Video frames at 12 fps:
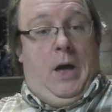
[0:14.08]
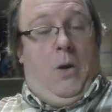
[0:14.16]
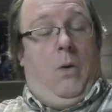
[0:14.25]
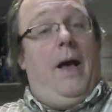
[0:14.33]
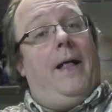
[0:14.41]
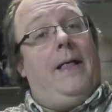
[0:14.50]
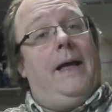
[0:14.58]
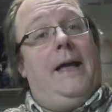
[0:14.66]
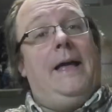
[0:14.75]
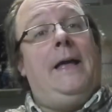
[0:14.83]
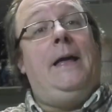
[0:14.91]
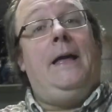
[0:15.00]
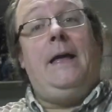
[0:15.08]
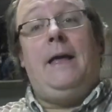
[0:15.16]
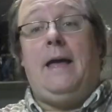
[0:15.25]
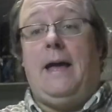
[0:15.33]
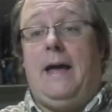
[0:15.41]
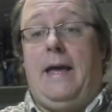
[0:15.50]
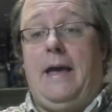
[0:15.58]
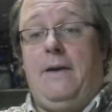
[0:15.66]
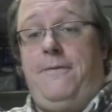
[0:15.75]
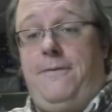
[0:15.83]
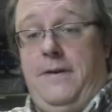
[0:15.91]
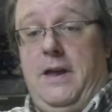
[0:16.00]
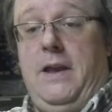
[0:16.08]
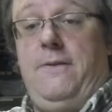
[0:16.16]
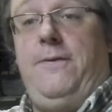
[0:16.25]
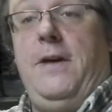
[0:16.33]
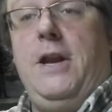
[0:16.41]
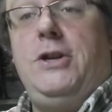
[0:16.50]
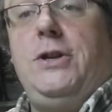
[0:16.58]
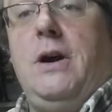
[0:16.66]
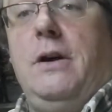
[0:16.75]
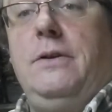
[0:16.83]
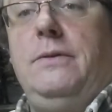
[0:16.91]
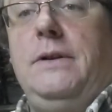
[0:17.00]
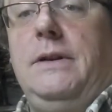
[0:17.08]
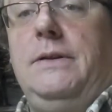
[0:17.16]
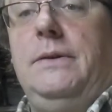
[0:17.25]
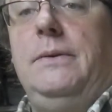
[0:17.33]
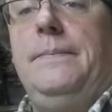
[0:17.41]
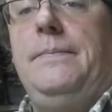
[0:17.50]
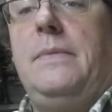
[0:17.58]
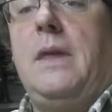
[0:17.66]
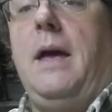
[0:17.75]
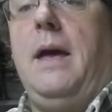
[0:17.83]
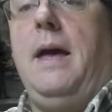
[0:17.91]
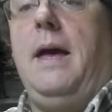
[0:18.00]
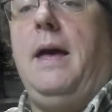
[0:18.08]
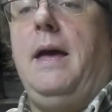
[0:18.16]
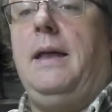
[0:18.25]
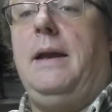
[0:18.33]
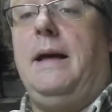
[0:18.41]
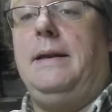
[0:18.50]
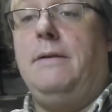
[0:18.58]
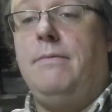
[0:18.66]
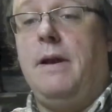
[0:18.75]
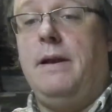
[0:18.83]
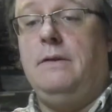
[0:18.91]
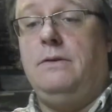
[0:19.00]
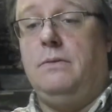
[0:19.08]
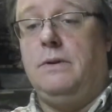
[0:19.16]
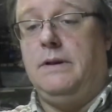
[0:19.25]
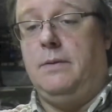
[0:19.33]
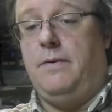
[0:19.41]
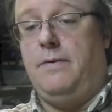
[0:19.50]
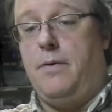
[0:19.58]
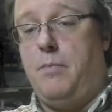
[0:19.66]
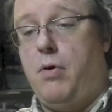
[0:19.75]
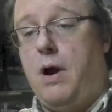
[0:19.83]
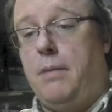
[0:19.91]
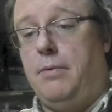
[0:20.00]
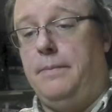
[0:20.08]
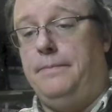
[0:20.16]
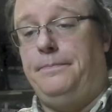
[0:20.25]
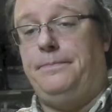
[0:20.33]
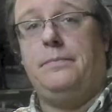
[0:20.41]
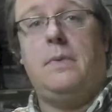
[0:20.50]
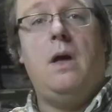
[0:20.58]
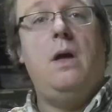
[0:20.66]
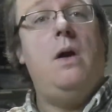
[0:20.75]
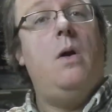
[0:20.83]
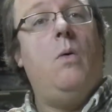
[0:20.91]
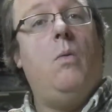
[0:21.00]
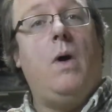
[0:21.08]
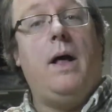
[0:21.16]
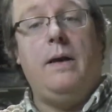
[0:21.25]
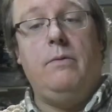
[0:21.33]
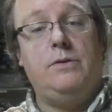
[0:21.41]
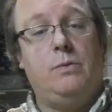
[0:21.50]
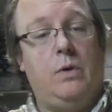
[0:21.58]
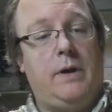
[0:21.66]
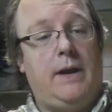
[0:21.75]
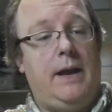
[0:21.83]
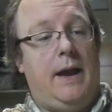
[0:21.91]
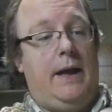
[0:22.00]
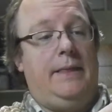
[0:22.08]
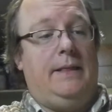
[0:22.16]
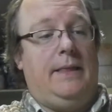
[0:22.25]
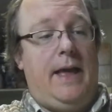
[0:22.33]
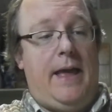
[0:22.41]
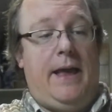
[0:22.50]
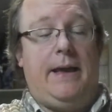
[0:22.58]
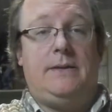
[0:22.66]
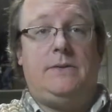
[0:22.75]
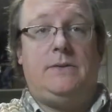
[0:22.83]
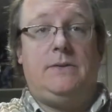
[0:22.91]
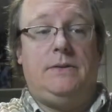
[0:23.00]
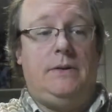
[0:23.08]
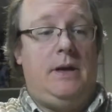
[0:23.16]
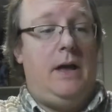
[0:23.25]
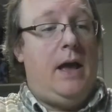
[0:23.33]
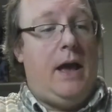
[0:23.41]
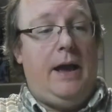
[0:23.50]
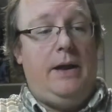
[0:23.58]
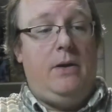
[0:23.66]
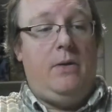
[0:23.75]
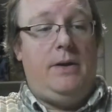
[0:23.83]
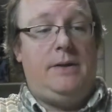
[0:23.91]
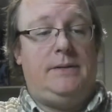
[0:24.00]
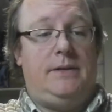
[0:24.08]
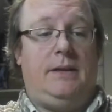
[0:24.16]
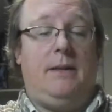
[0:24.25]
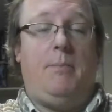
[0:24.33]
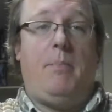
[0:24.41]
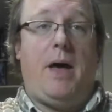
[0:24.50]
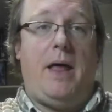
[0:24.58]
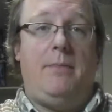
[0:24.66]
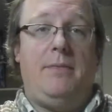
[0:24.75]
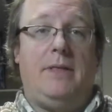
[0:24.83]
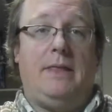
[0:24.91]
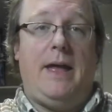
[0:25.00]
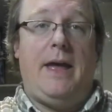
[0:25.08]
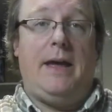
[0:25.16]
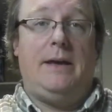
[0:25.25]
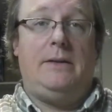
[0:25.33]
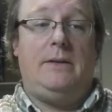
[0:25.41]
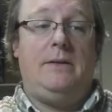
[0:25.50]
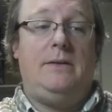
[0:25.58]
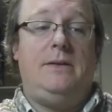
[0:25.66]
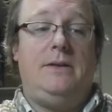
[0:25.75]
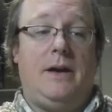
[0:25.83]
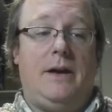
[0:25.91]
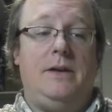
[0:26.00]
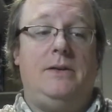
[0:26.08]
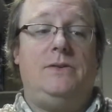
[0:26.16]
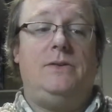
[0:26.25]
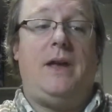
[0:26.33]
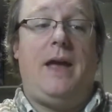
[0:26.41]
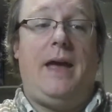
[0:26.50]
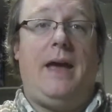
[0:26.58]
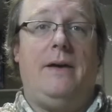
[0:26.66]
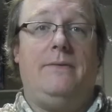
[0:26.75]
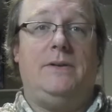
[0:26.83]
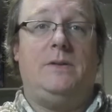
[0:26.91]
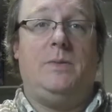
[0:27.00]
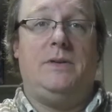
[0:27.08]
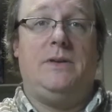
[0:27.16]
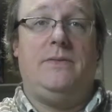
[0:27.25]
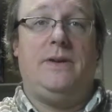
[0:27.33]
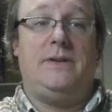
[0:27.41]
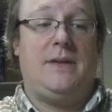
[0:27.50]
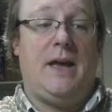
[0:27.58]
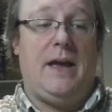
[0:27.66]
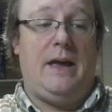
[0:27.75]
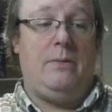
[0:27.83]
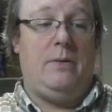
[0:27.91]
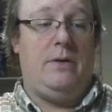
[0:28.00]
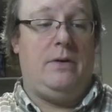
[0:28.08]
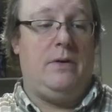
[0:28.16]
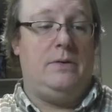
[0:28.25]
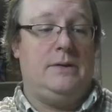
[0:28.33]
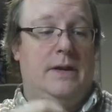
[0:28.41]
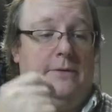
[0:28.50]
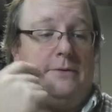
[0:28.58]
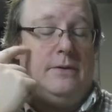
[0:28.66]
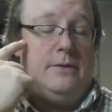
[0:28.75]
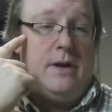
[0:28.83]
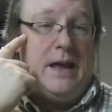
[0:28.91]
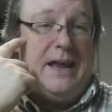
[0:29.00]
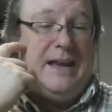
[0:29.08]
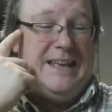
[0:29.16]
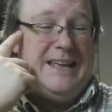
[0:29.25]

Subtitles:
Well, I have finished R2D2, and I did run into a little bit of a problem. While I was working on the legs, I noticed that the bottom of the leg does have a specific side, whether it goes left or right.